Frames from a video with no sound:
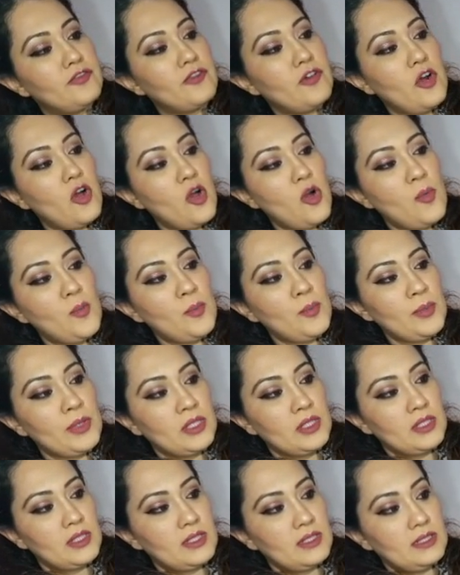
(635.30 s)
from
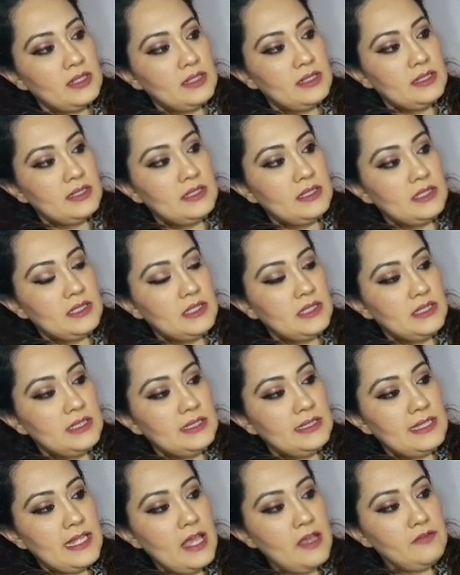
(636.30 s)

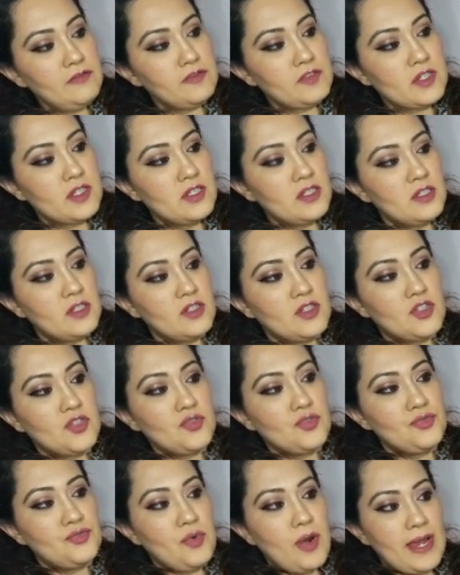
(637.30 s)
left
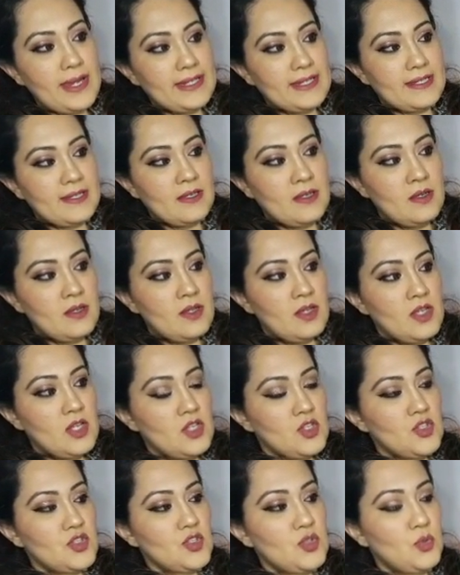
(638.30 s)
to right,
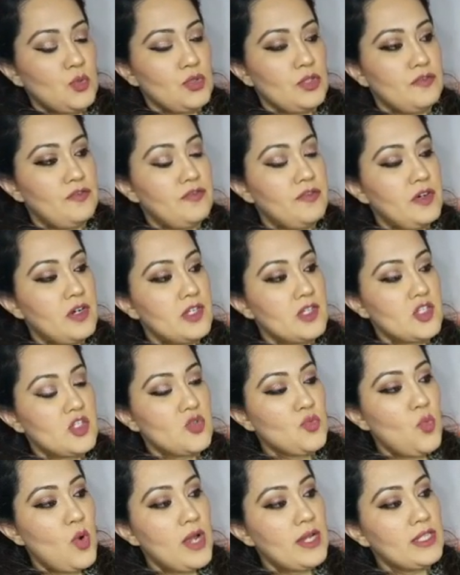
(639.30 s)
so the
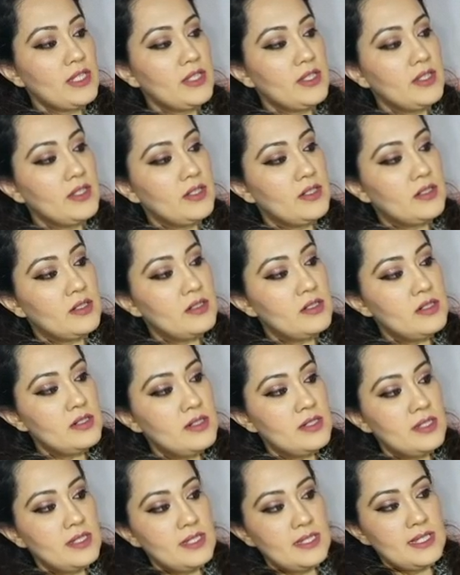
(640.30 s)
first one here
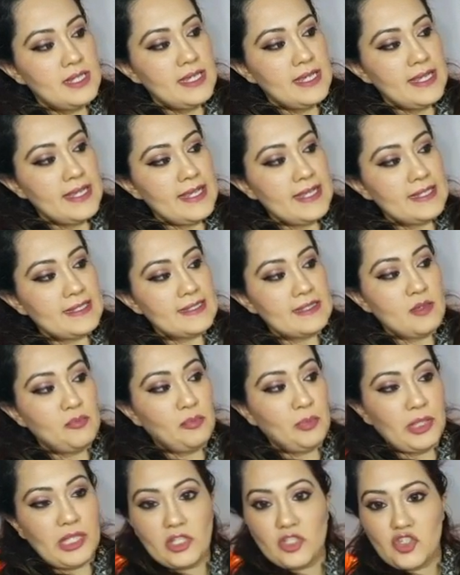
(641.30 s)
is the
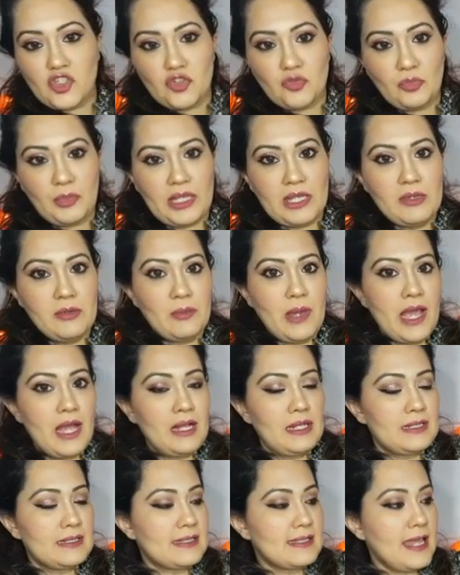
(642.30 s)
Peach Me by
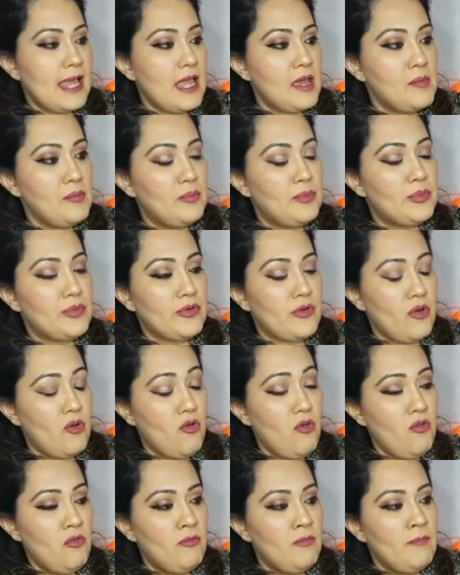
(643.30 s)
Ultime
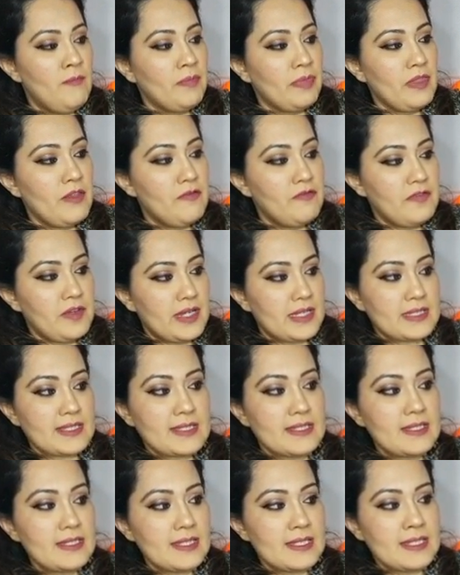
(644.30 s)
Pro
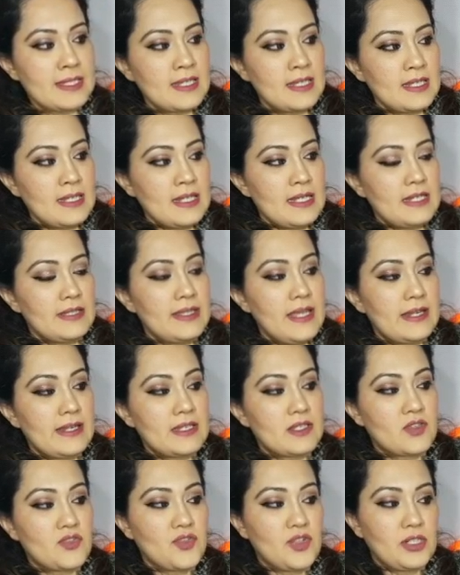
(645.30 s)
Faces, then
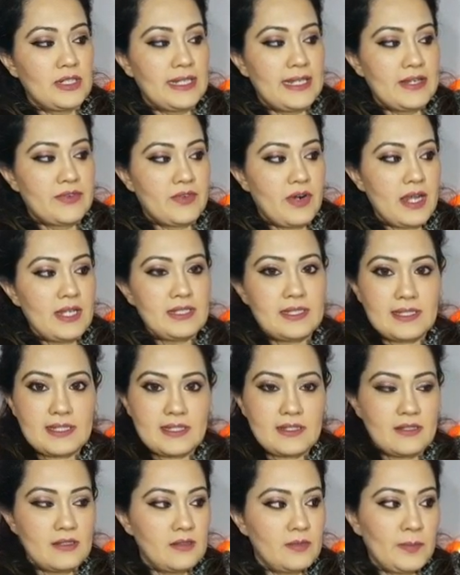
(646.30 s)
is Really
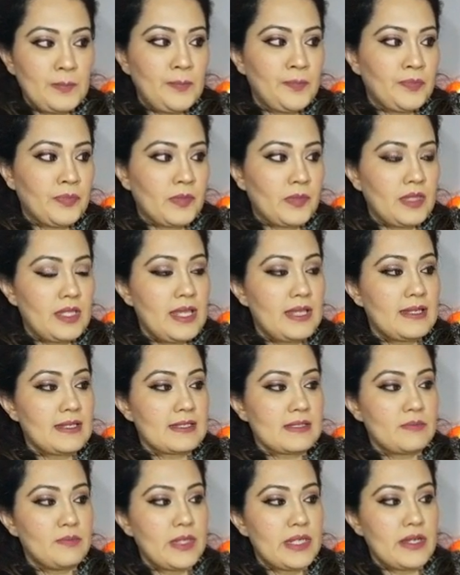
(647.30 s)
Rust, then
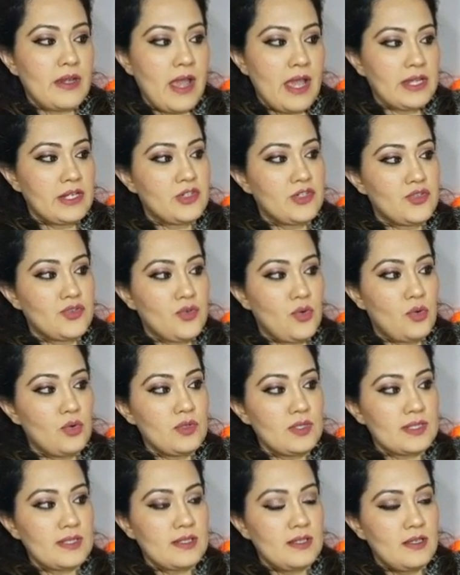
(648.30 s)
is Midnight
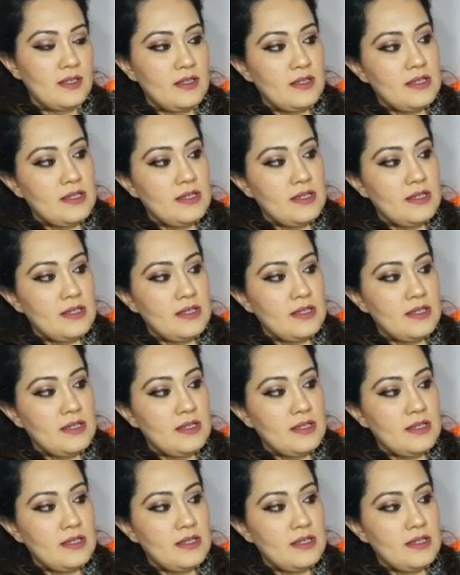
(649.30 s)
Rose,